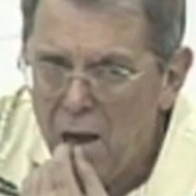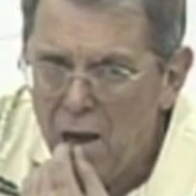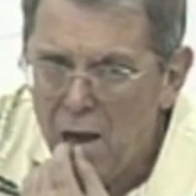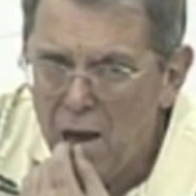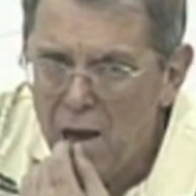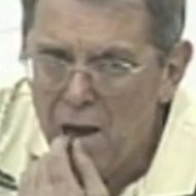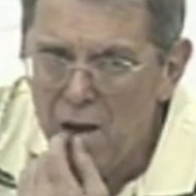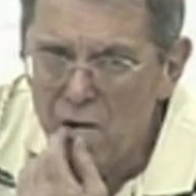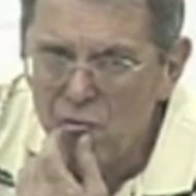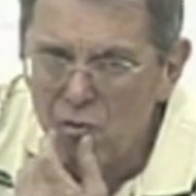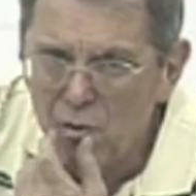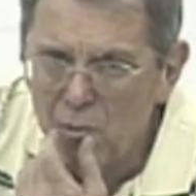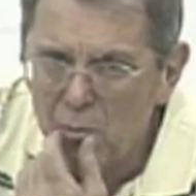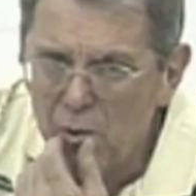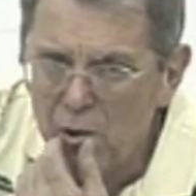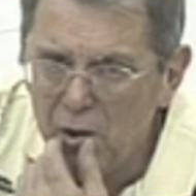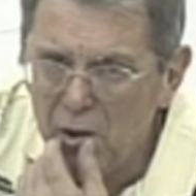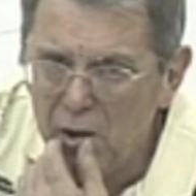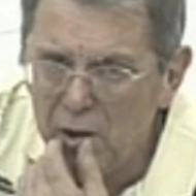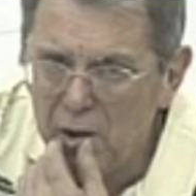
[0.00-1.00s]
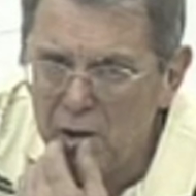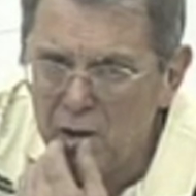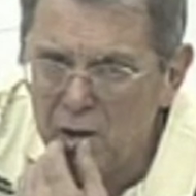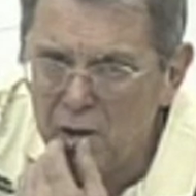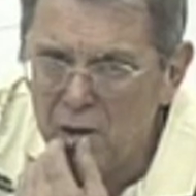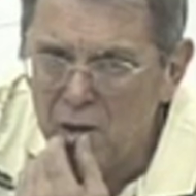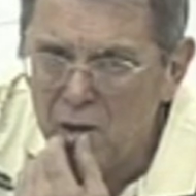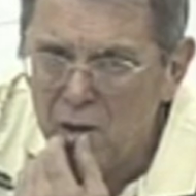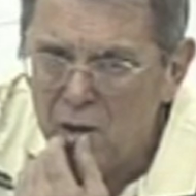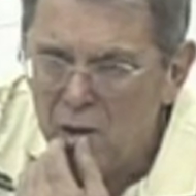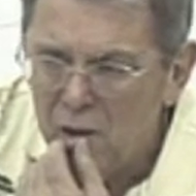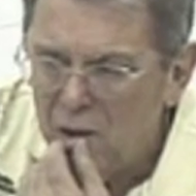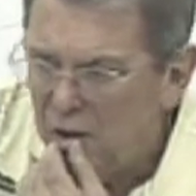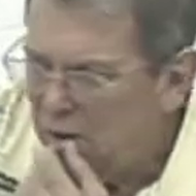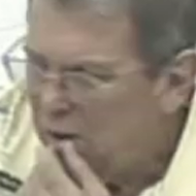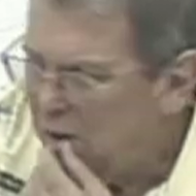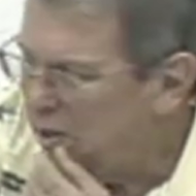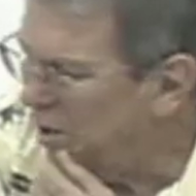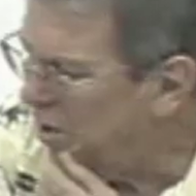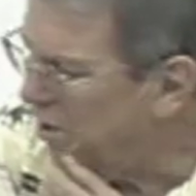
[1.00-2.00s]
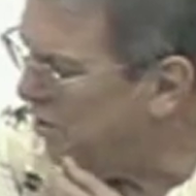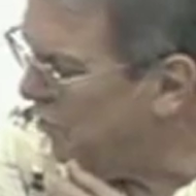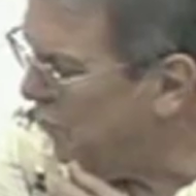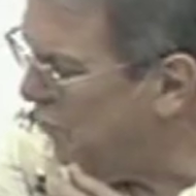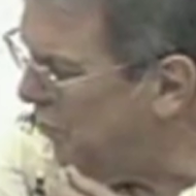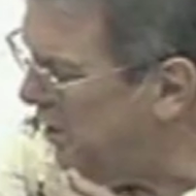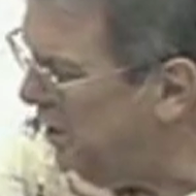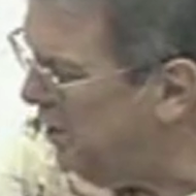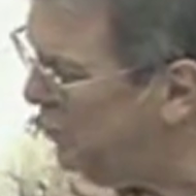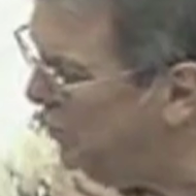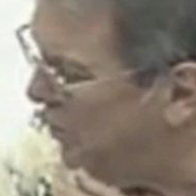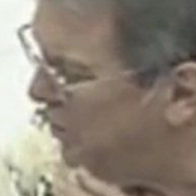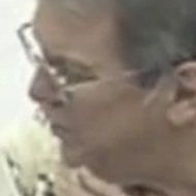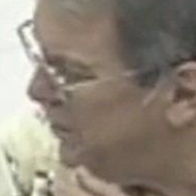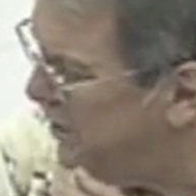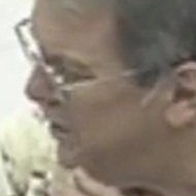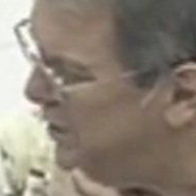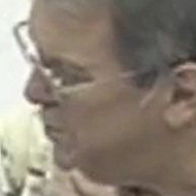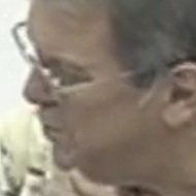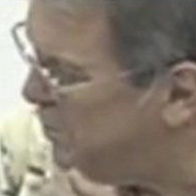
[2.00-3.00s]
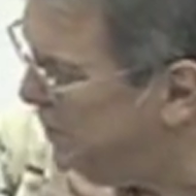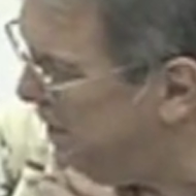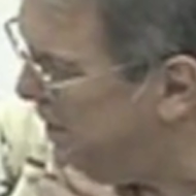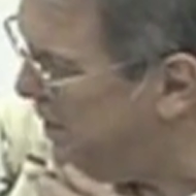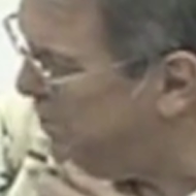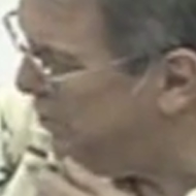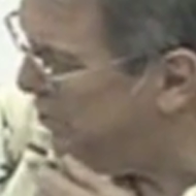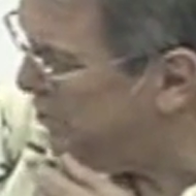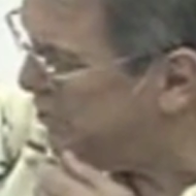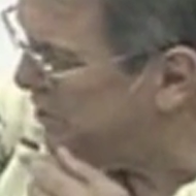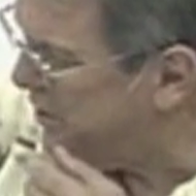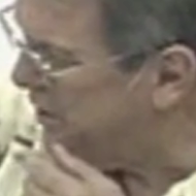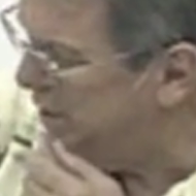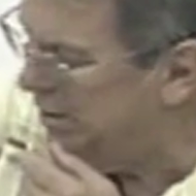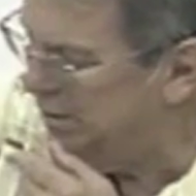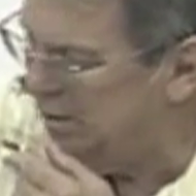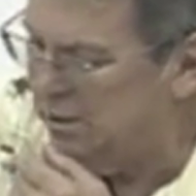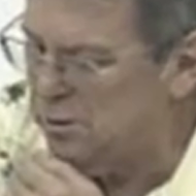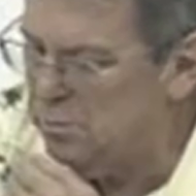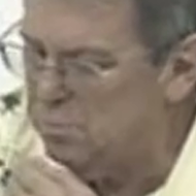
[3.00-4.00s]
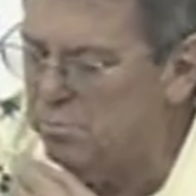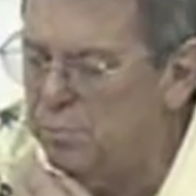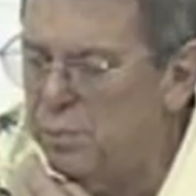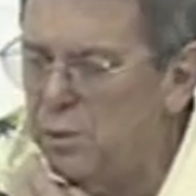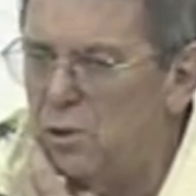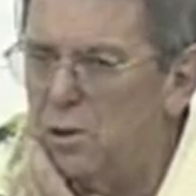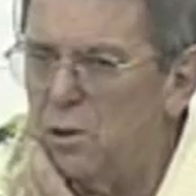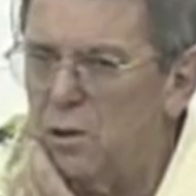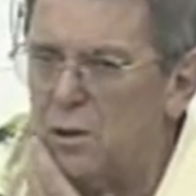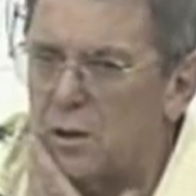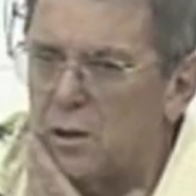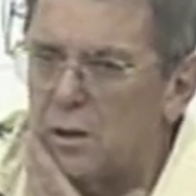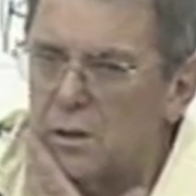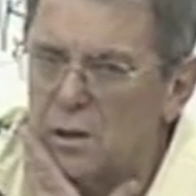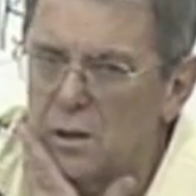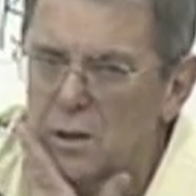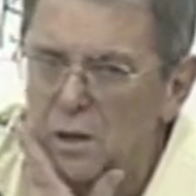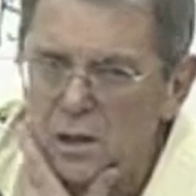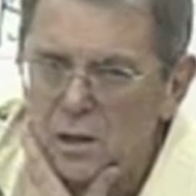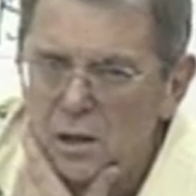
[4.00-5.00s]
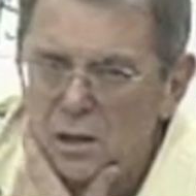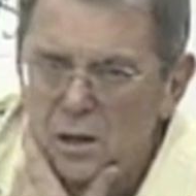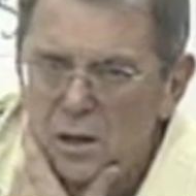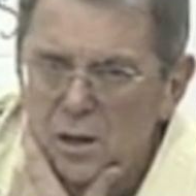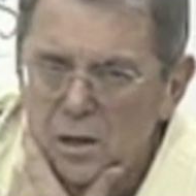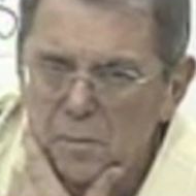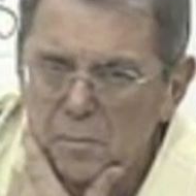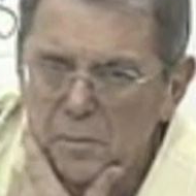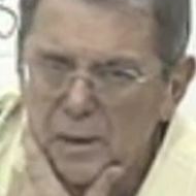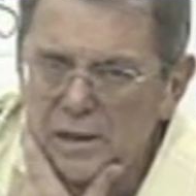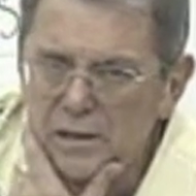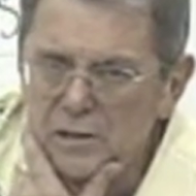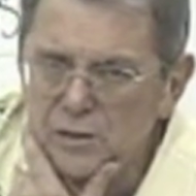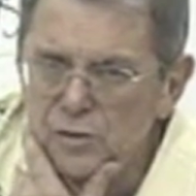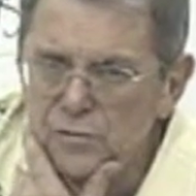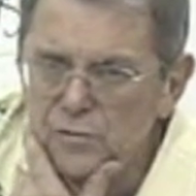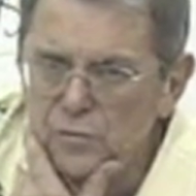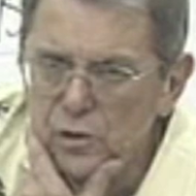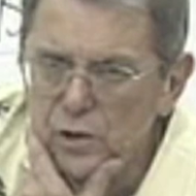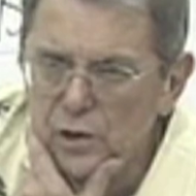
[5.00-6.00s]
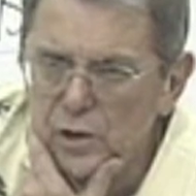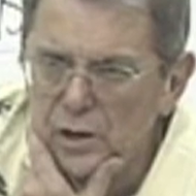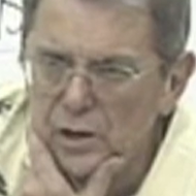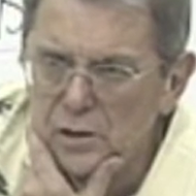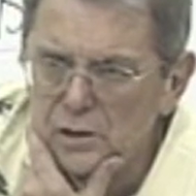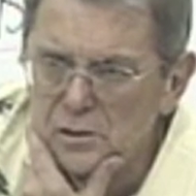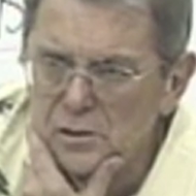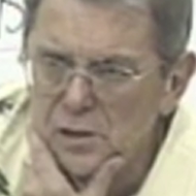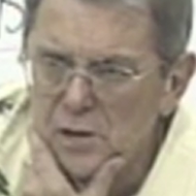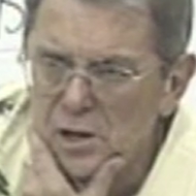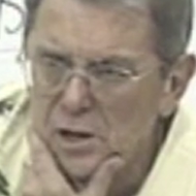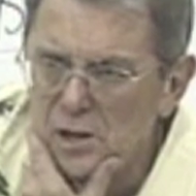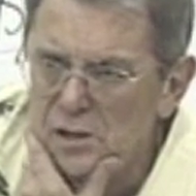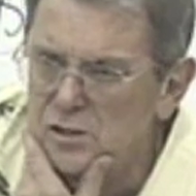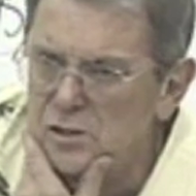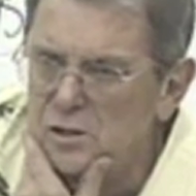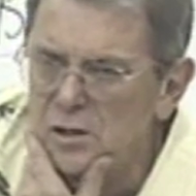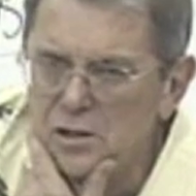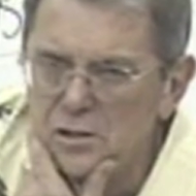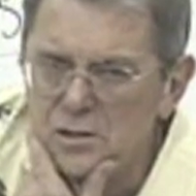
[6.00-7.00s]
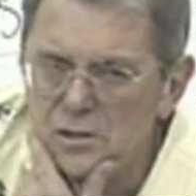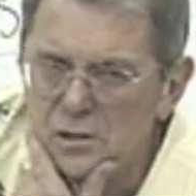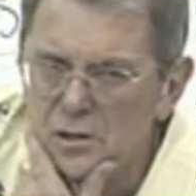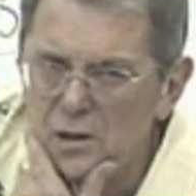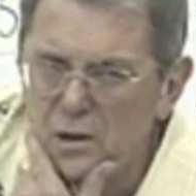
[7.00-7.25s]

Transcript: Everybody. You ought to read what these people say in this book about his friends. It's just...